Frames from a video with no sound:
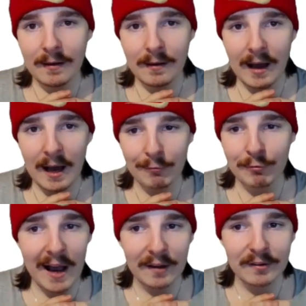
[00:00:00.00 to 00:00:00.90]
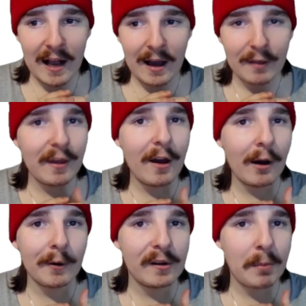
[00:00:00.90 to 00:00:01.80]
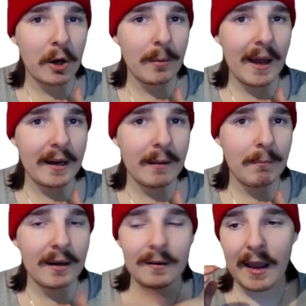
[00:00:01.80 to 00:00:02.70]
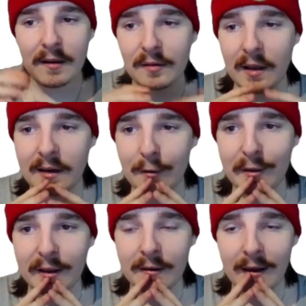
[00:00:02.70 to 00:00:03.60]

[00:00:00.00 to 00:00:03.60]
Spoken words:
Raza, I think I already spoke about him, but yeah, he's done nothing.